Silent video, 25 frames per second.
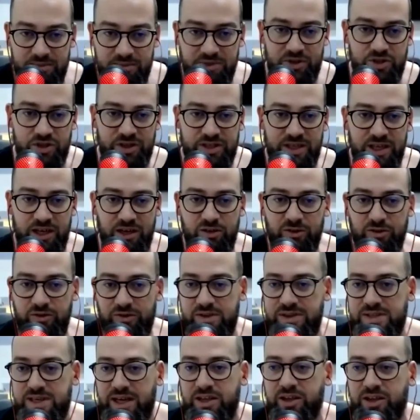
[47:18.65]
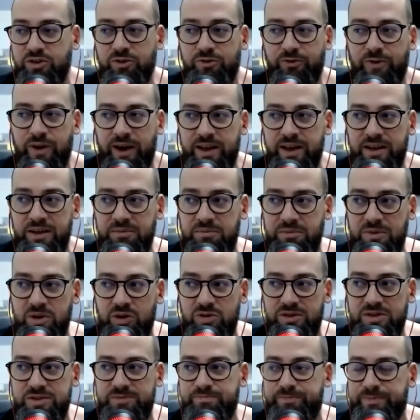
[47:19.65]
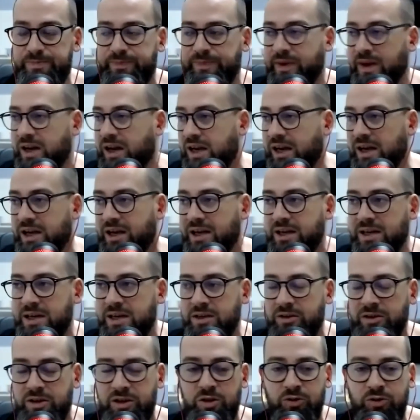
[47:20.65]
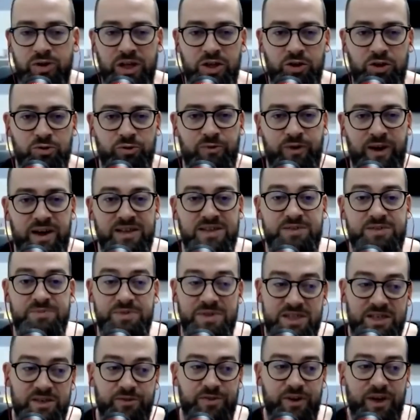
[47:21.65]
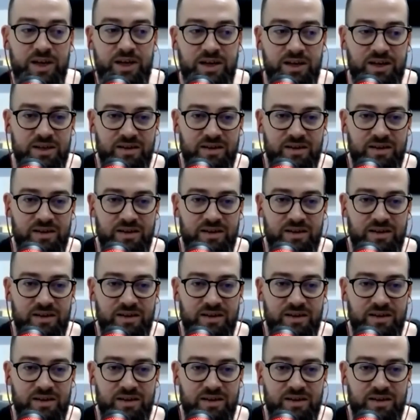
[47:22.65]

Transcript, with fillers: Just out of the sign, you find them because like you need to find specific